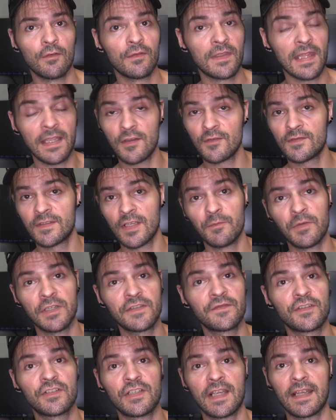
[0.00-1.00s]
And thank you so much
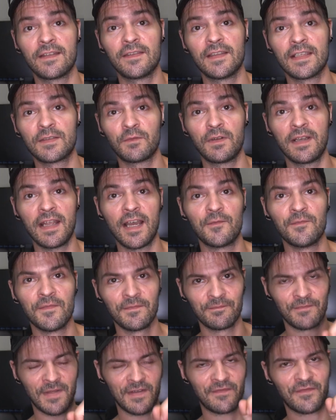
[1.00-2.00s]
for checking this one out,
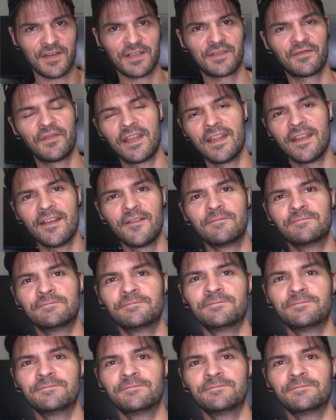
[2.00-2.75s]
my first video.